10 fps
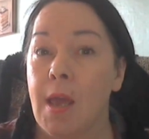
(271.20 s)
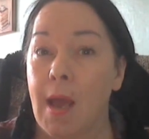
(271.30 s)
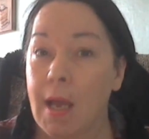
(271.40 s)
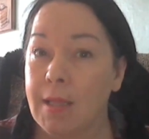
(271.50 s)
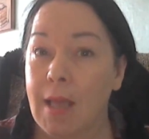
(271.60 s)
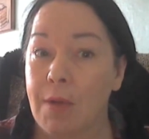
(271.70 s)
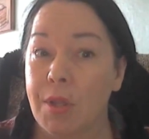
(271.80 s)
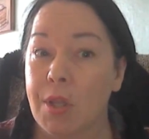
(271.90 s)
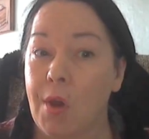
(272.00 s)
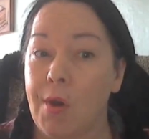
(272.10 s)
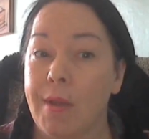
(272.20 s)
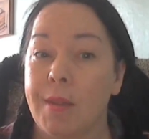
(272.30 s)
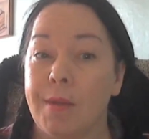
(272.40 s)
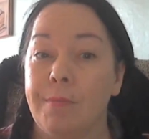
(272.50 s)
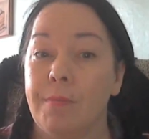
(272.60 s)
and outside.
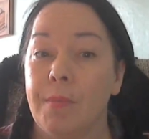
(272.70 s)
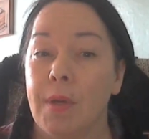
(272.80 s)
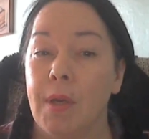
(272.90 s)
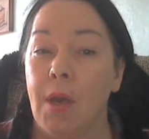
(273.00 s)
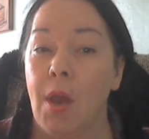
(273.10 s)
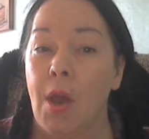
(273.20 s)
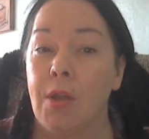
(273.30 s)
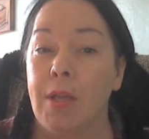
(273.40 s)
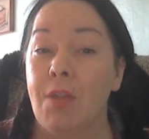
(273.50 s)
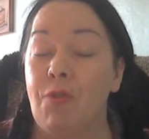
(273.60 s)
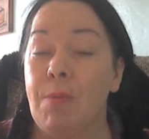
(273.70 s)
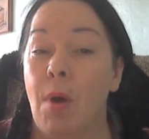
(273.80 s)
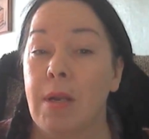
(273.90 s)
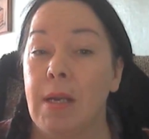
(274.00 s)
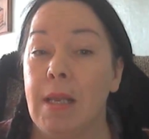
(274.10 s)
This
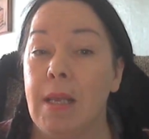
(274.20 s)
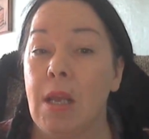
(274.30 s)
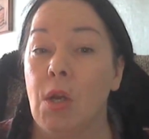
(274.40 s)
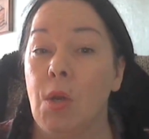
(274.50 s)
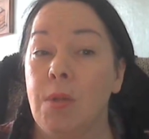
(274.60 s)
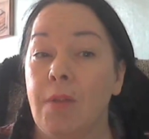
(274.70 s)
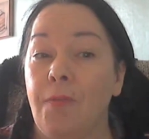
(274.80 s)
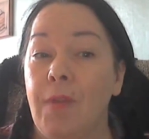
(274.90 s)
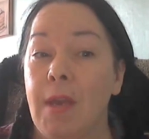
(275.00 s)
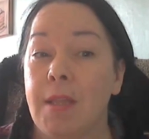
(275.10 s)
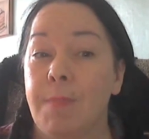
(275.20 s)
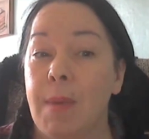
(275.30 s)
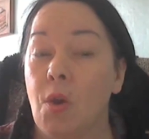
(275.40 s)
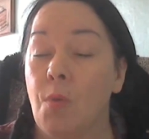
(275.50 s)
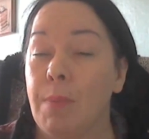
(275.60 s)
remodelling included the theatre
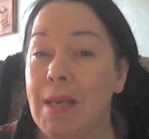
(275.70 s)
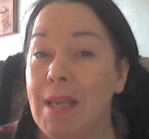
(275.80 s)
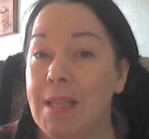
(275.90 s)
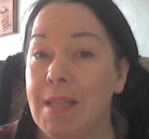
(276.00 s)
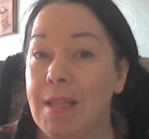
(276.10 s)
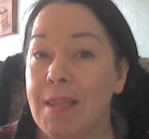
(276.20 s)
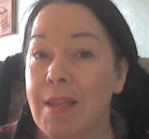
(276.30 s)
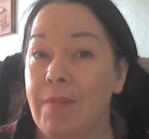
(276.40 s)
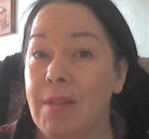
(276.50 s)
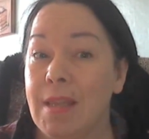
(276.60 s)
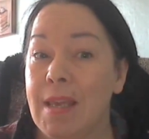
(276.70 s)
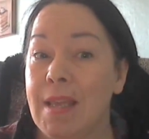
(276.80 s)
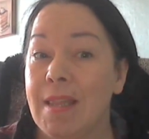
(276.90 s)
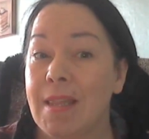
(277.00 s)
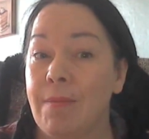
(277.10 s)
being completed in
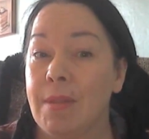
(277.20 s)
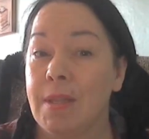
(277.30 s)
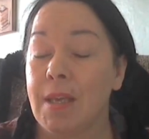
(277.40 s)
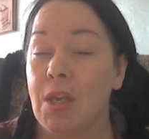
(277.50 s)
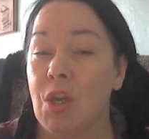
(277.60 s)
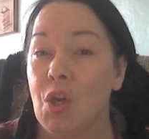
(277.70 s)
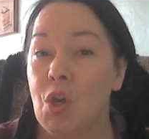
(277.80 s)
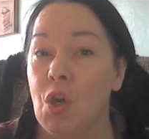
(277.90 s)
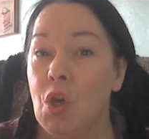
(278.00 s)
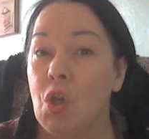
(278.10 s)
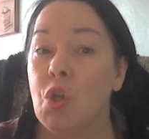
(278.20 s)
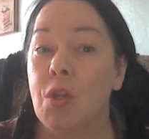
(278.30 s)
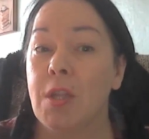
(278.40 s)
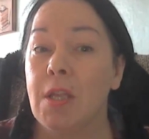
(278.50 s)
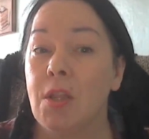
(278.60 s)
seventeen seventy,
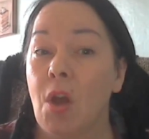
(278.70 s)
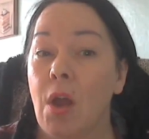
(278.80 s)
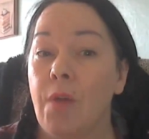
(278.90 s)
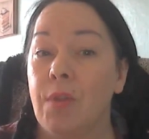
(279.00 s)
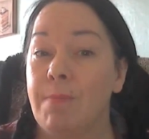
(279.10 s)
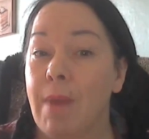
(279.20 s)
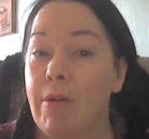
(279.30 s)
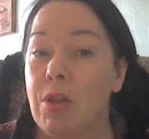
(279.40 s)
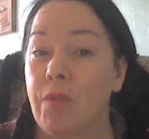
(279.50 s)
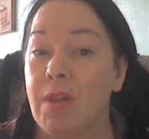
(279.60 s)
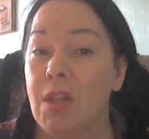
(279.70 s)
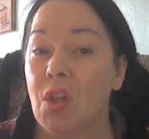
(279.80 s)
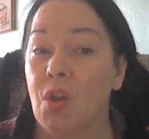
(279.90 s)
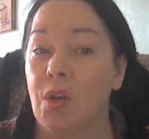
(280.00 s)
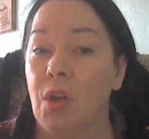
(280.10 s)
just in time for the marriage of his
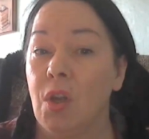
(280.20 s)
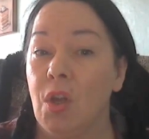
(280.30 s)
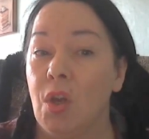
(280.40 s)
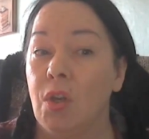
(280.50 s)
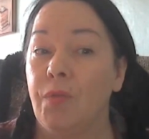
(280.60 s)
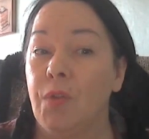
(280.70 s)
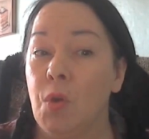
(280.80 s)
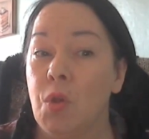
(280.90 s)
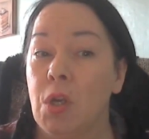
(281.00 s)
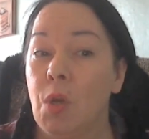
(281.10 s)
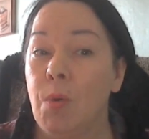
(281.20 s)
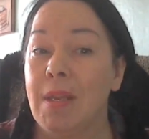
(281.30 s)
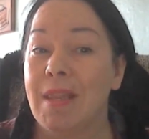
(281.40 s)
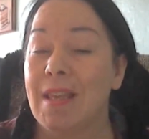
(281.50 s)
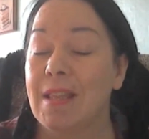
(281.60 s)
son, the future Louis
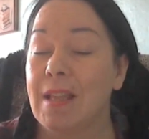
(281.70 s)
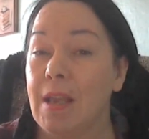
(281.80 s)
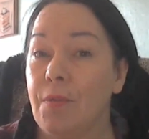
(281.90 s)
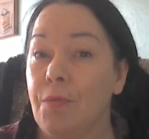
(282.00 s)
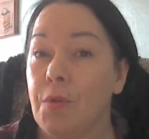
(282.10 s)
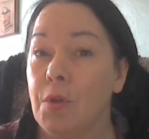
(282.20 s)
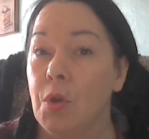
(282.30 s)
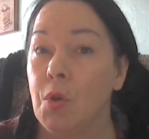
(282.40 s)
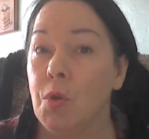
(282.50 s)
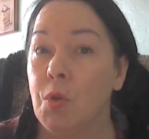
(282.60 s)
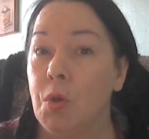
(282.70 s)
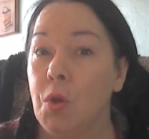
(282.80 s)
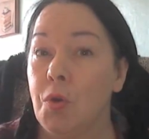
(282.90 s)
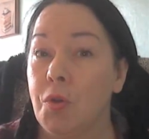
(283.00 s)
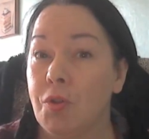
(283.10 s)
the sixteenth, to
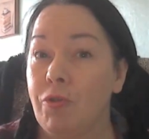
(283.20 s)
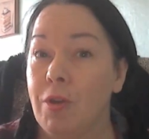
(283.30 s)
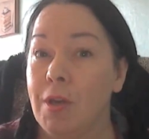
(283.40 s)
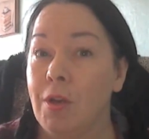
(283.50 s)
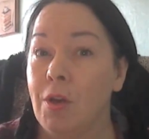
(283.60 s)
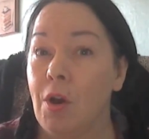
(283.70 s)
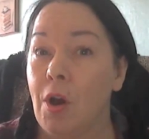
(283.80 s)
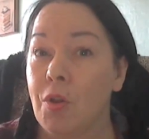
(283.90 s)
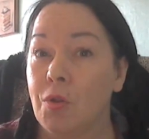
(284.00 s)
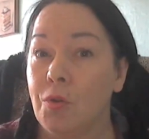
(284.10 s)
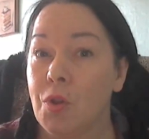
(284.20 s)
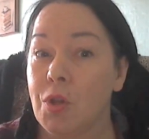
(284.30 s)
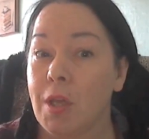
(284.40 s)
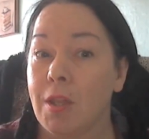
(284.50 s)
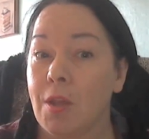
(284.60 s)
the Austrian
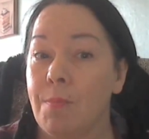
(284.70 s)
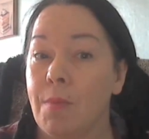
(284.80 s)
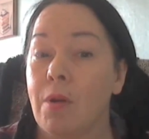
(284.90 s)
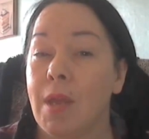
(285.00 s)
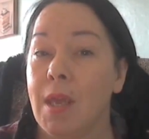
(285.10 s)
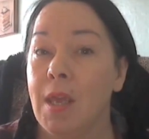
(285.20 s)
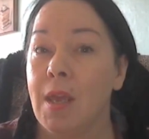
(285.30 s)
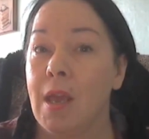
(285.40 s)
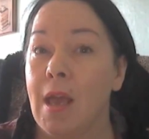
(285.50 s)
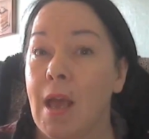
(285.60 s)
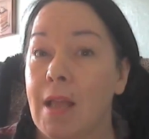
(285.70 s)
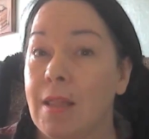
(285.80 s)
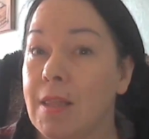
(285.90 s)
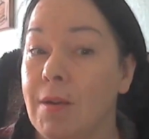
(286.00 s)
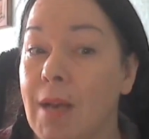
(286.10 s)
Archduchess Marie
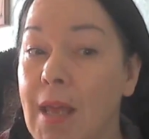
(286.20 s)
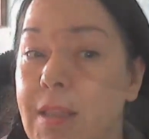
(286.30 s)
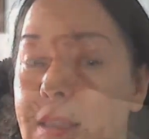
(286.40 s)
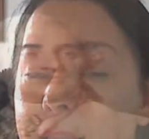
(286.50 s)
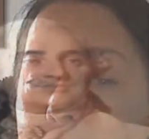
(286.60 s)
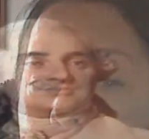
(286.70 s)
Antoinette.